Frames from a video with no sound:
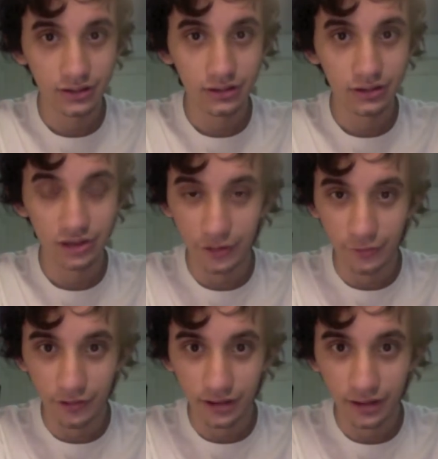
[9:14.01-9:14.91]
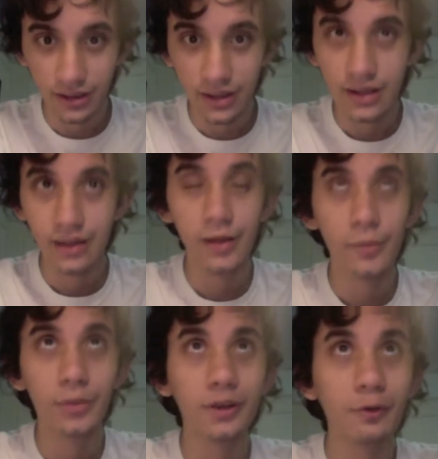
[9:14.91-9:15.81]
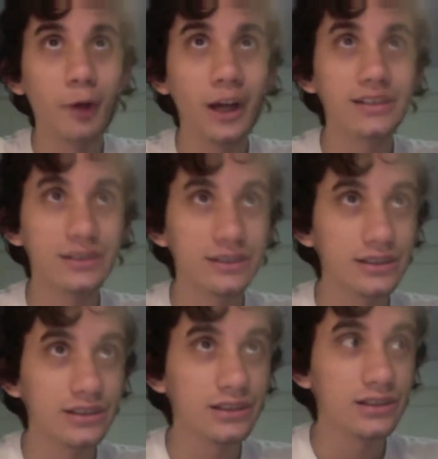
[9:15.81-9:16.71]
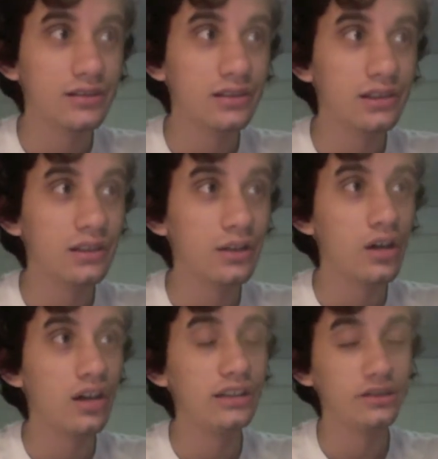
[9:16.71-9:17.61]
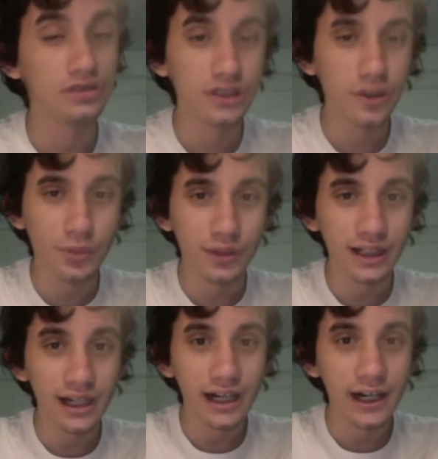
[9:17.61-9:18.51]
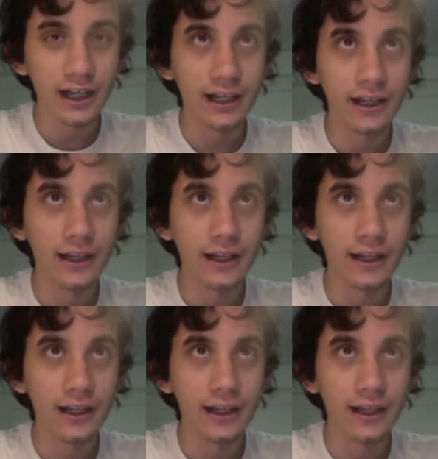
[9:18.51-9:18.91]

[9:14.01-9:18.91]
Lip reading: generally, but the whites, they're still pretty high,